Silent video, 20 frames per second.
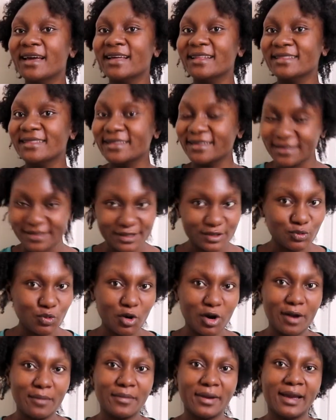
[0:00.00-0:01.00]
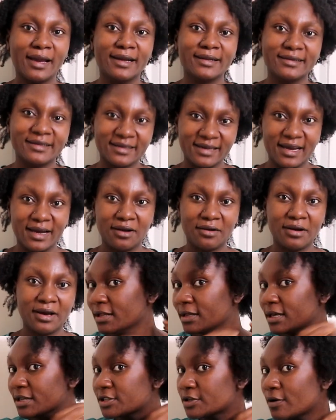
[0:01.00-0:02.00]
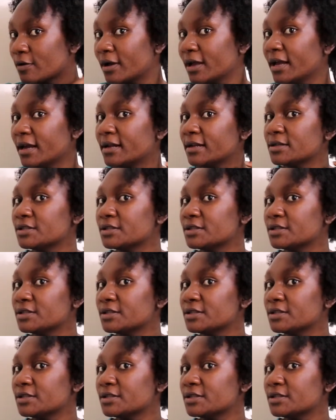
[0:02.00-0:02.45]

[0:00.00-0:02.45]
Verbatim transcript: and this is where I'm at now. Let's go ahead,